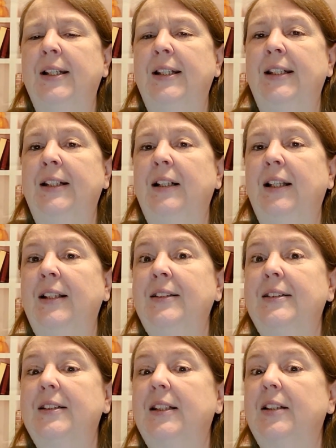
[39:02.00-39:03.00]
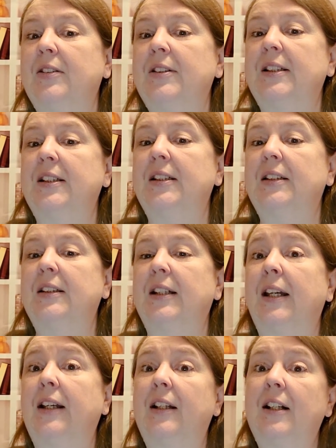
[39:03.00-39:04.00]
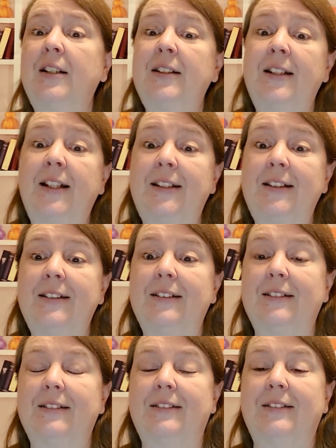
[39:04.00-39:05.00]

He glanced at Kilty and got an idea.